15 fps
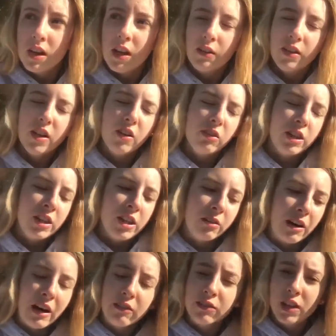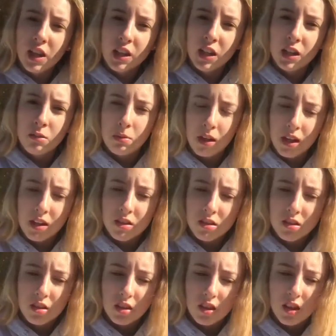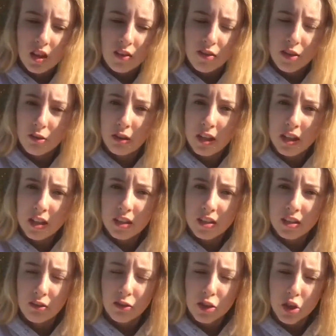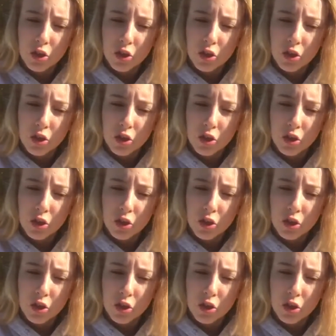if you didn't already know, I have 9 guinea pigs. I have 3 different